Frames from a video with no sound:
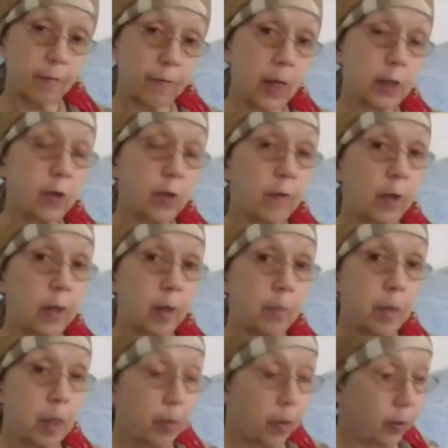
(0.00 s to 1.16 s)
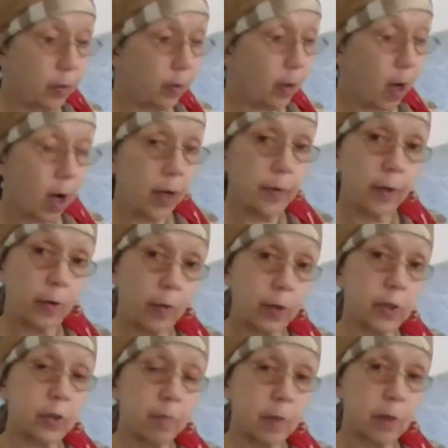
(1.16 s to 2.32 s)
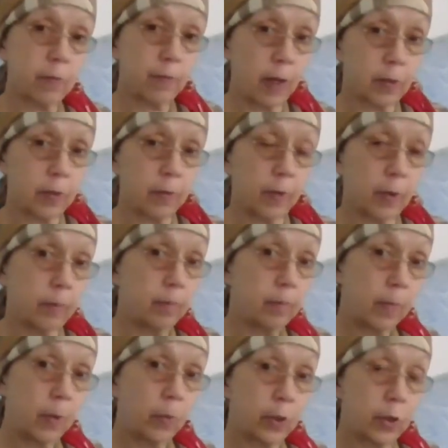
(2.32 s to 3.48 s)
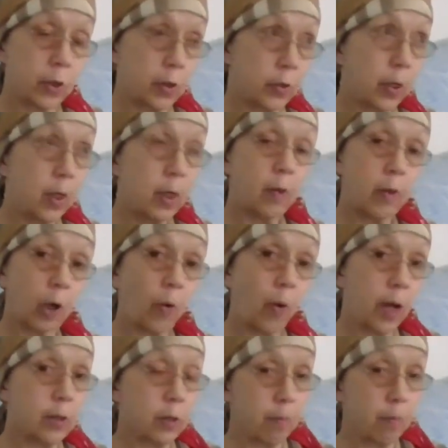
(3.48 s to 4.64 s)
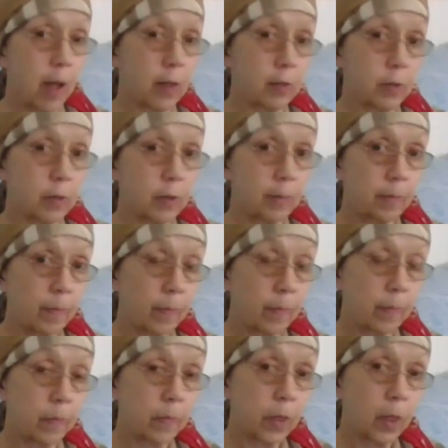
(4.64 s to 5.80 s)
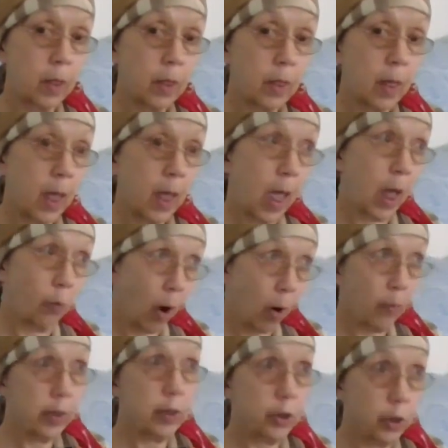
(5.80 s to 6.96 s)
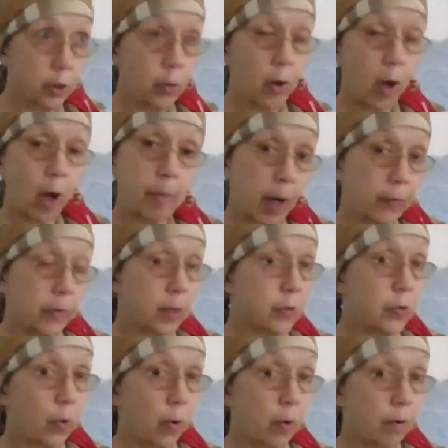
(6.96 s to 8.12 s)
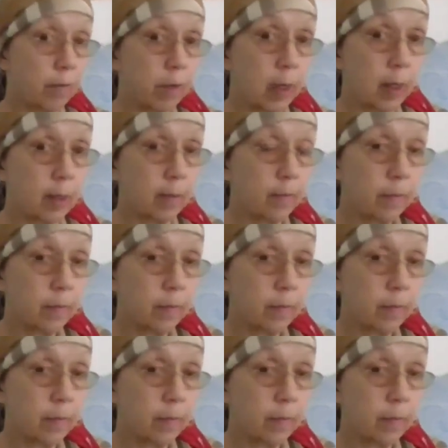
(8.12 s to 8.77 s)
festival that people call the Christmas festival, which is the Christ Mass, and what we do about this sort of thing.